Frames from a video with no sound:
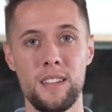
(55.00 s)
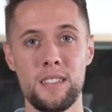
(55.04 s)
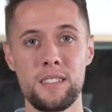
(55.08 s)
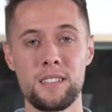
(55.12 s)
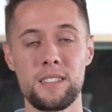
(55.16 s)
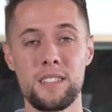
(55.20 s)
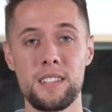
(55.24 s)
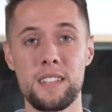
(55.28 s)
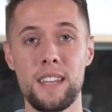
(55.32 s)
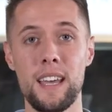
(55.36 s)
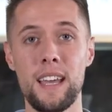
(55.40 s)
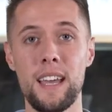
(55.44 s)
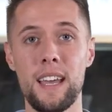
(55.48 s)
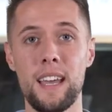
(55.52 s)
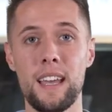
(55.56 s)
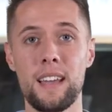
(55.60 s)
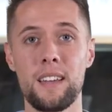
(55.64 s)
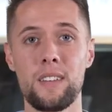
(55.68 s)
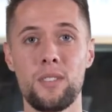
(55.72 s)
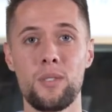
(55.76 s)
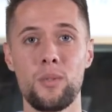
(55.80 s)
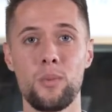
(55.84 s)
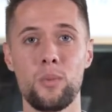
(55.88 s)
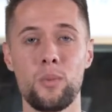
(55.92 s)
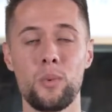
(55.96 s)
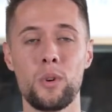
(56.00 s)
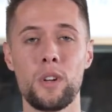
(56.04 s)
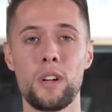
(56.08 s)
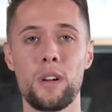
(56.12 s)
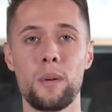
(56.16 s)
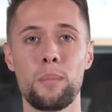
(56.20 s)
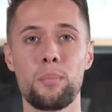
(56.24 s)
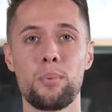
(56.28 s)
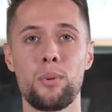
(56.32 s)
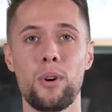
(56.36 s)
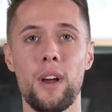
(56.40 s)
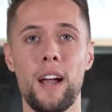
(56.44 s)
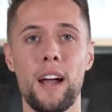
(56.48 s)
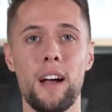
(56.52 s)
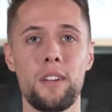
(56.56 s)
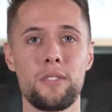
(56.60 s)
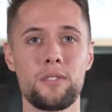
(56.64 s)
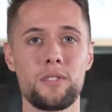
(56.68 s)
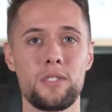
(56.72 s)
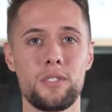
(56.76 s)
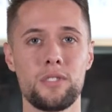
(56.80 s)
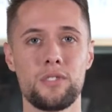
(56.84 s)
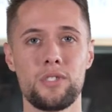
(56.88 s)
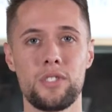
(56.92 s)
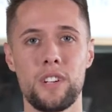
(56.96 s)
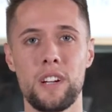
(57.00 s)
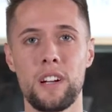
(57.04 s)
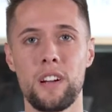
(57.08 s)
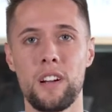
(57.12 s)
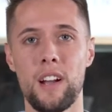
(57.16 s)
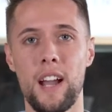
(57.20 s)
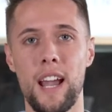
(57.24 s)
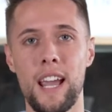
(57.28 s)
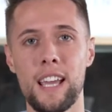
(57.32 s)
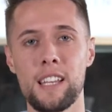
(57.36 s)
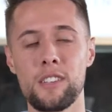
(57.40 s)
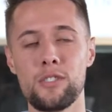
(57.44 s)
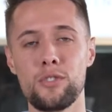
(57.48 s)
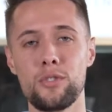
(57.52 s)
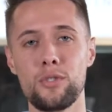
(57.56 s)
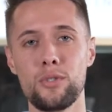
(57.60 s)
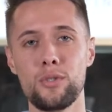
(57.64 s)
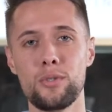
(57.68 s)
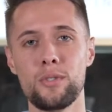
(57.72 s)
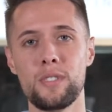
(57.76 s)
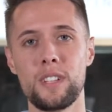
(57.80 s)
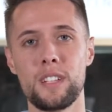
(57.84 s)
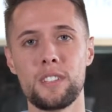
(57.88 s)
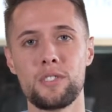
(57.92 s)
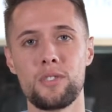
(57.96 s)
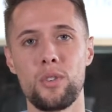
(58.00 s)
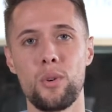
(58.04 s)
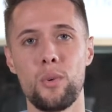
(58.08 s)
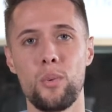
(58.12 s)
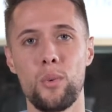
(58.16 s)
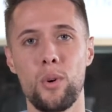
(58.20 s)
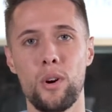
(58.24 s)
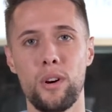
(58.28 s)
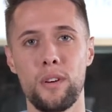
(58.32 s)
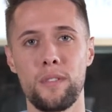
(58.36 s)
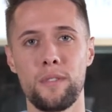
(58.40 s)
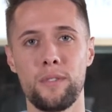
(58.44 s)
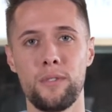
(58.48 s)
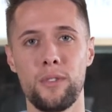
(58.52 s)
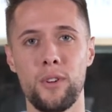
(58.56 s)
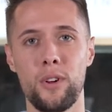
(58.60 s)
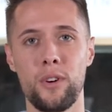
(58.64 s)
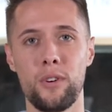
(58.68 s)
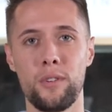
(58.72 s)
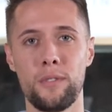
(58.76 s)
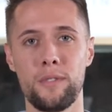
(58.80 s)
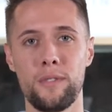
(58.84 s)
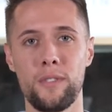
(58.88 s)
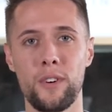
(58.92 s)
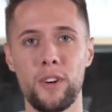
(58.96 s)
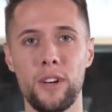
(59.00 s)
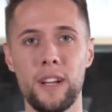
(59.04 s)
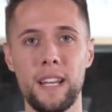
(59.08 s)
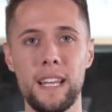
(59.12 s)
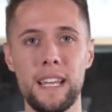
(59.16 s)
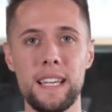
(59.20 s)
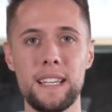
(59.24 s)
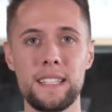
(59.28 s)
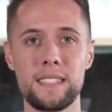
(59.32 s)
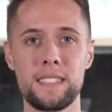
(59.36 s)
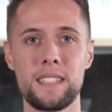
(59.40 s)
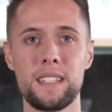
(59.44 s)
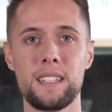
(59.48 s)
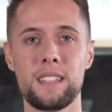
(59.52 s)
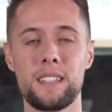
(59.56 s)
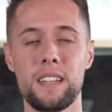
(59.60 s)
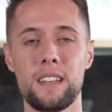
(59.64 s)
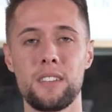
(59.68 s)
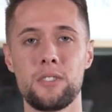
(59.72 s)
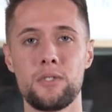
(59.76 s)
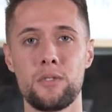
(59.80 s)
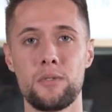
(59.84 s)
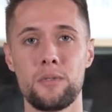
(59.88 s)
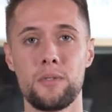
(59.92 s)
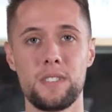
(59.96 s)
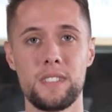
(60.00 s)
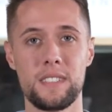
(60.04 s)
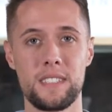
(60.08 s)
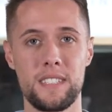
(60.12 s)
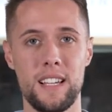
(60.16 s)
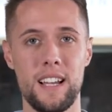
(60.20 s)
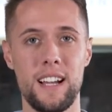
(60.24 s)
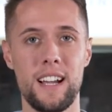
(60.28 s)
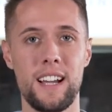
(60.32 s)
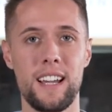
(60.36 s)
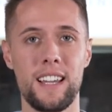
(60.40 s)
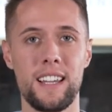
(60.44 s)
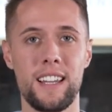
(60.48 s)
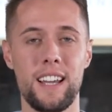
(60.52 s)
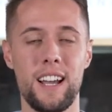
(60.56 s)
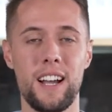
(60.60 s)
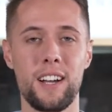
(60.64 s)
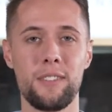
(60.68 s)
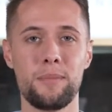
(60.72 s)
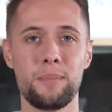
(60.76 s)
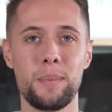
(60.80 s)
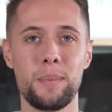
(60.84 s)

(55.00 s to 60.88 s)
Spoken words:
Today, we are proud to share a new digital workflow for easy digital design of